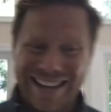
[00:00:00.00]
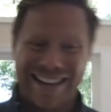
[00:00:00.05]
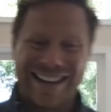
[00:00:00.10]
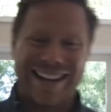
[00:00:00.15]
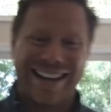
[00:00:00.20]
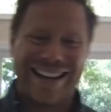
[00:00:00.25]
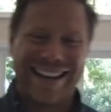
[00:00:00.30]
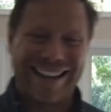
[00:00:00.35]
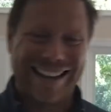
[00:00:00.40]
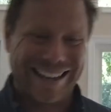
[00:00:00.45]

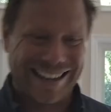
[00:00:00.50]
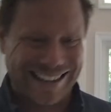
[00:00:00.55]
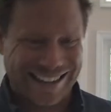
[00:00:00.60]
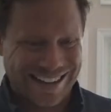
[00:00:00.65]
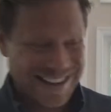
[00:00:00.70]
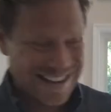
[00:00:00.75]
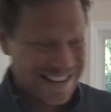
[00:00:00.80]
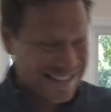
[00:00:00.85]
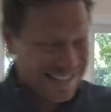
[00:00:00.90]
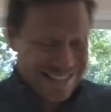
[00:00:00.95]

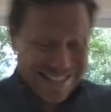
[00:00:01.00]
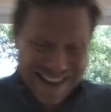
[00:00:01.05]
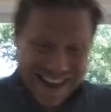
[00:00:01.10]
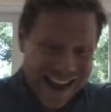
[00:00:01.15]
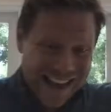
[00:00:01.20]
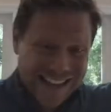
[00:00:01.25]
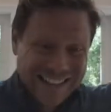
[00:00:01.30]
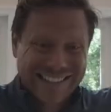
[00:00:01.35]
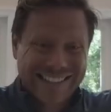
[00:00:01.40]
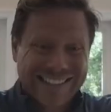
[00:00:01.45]

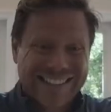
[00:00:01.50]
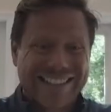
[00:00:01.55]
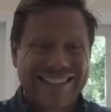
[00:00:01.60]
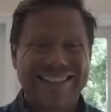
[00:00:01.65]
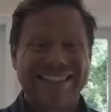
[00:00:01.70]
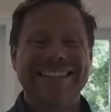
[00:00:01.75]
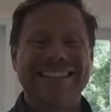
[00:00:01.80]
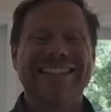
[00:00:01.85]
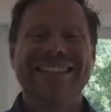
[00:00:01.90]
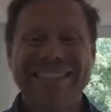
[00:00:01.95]

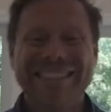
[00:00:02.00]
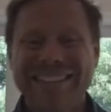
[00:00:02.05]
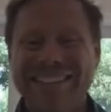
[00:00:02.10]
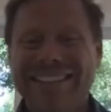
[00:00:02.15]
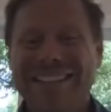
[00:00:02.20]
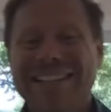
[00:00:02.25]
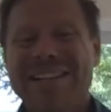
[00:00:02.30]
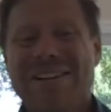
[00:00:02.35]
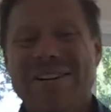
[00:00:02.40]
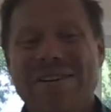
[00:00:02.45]
Exactly.
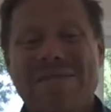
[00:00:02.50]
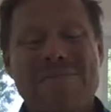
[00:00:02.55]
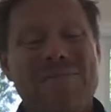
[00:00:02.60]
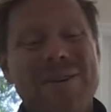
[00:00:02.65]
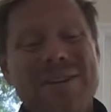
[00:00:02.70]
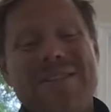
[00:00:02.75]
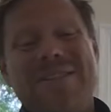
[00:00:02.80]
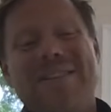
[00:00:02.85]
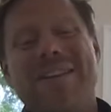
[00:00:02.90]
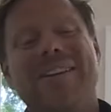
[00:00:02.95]

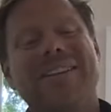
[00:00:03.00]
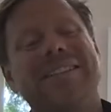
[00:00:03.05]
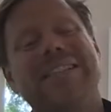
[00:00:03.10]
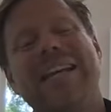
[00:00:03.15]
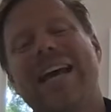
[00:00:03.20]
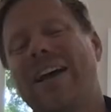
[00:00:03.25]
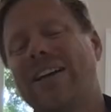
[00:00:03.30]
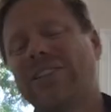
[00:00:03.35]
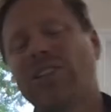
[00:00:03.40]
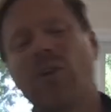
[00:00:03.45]
But
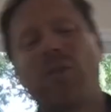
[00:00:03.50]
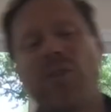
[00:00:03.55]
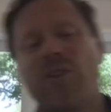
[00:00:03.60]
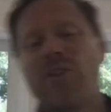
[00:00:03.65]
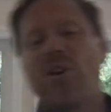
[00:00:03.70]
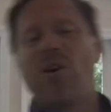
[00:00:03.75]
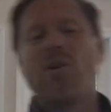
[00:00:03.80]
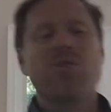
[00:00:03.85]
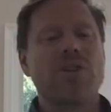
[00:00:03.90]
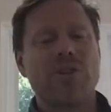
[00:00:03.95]
yeah, so for
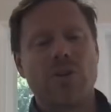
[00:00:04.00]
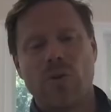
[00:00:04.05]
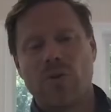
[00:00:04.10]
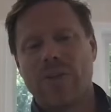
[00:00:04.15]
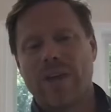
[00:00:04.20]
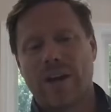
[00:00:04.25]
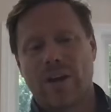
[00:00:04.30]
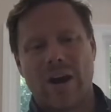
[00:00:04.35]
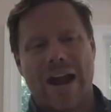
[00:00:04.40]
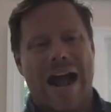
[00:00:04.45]
those of you
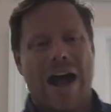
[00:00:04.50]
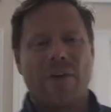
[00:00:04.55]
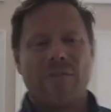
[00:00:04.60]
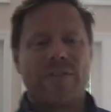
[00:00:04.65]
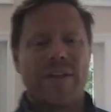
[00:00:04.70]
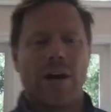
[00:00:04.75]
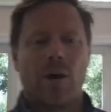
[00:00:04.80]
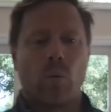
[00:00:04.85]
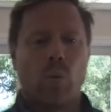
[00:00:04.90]
that are out there